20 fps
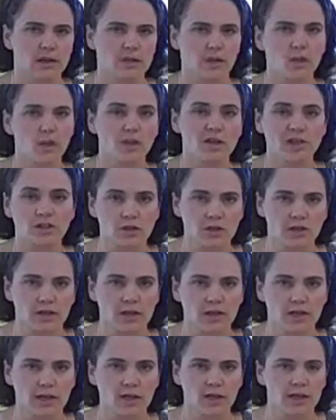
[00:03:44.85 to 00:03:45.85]
what you're
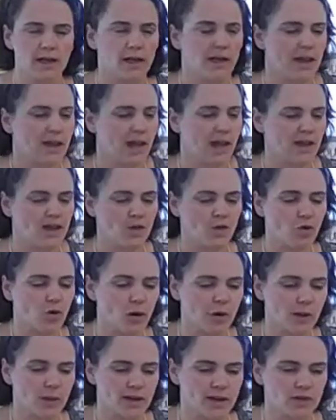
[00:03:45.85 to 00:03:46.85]
learning and
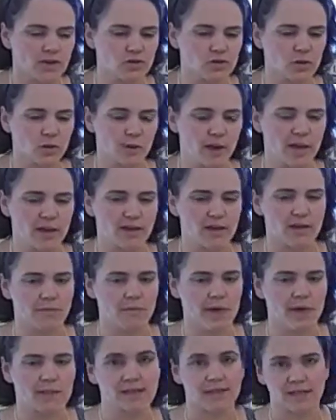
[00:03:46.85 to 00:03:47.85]
incorporate it into a way that
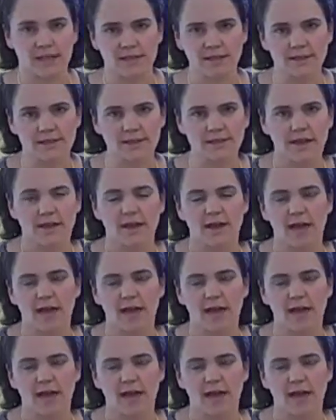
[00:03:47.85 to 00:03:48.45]
makes sense.